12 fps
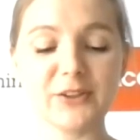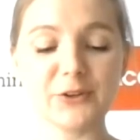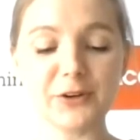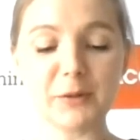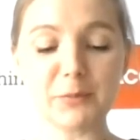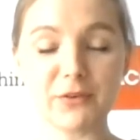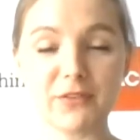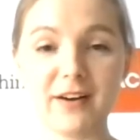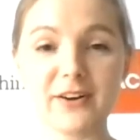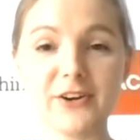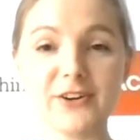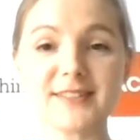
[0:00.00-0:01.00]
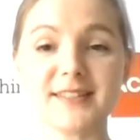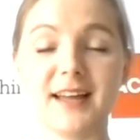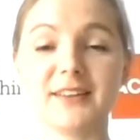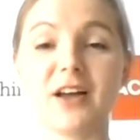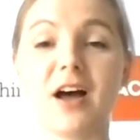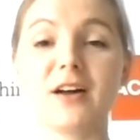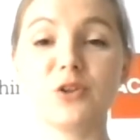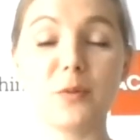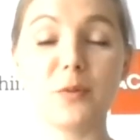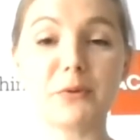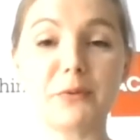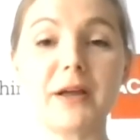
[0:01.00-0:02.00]
learning providers that are
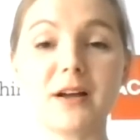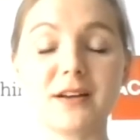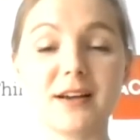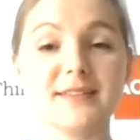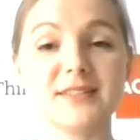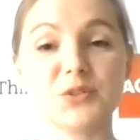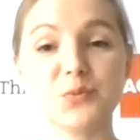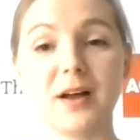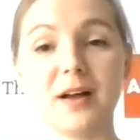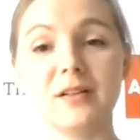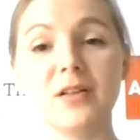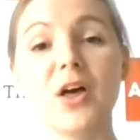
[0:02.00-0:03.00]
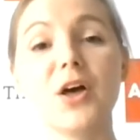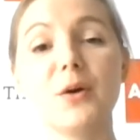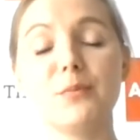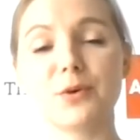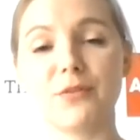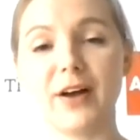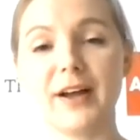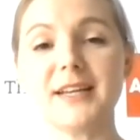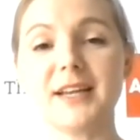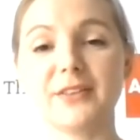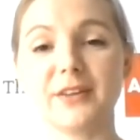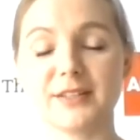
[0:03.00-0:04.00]
globally recognized as well,
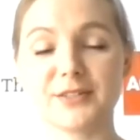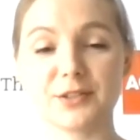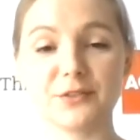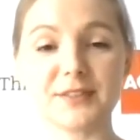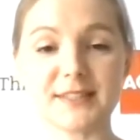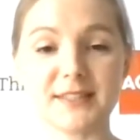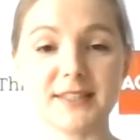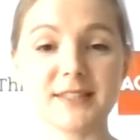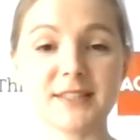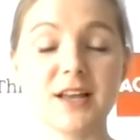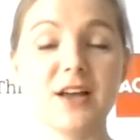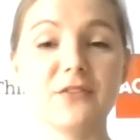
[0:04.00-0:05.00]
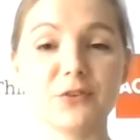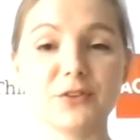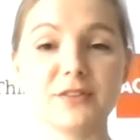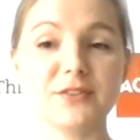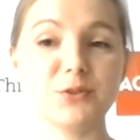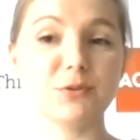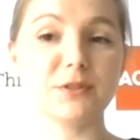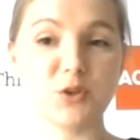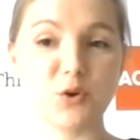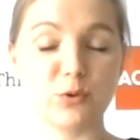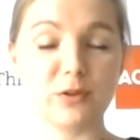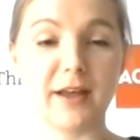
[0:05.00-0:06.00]
providing their services for the students
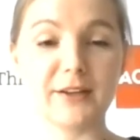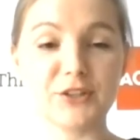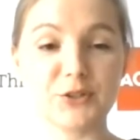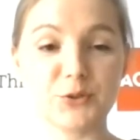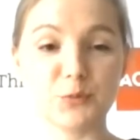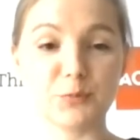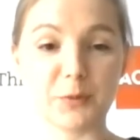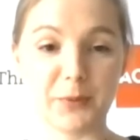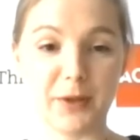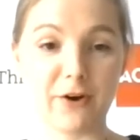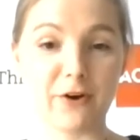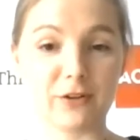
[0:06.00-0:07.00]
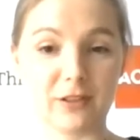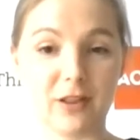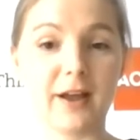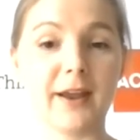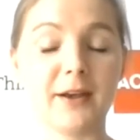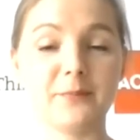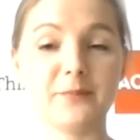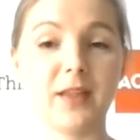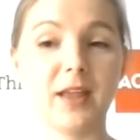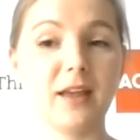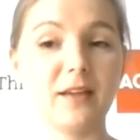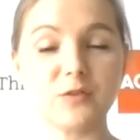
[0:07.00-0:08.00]
who would like to prepare online.
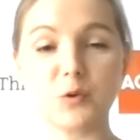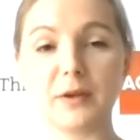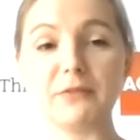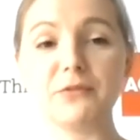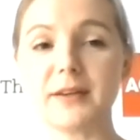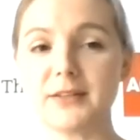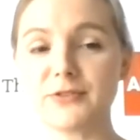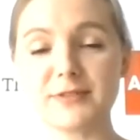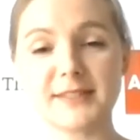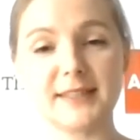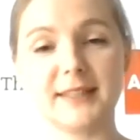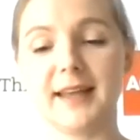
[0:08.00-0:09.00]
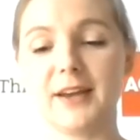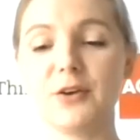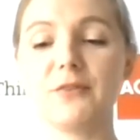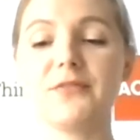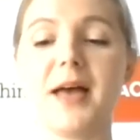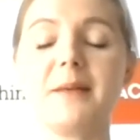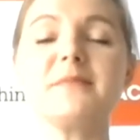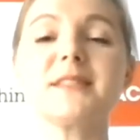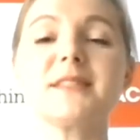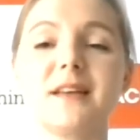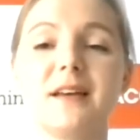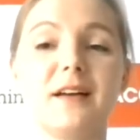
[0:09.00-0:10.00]
So if you're interested in any of them,
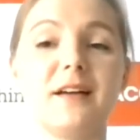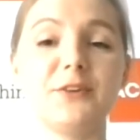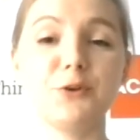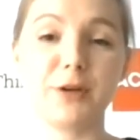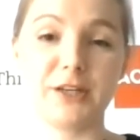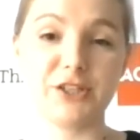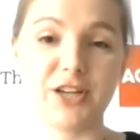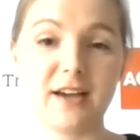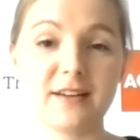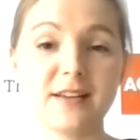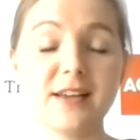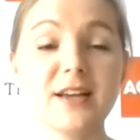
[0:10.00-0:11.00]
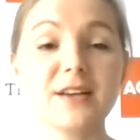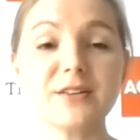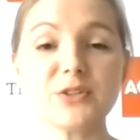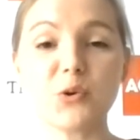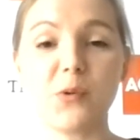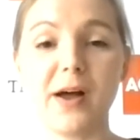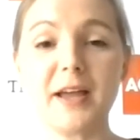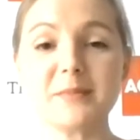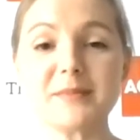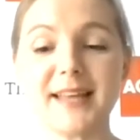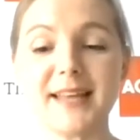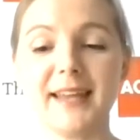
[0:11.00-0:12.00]
you can check. So why
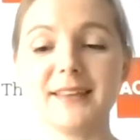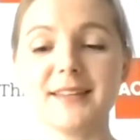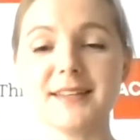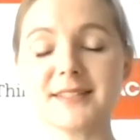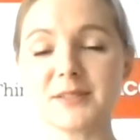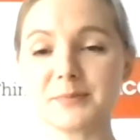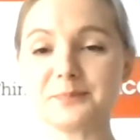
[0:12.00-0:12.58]
I'm saying this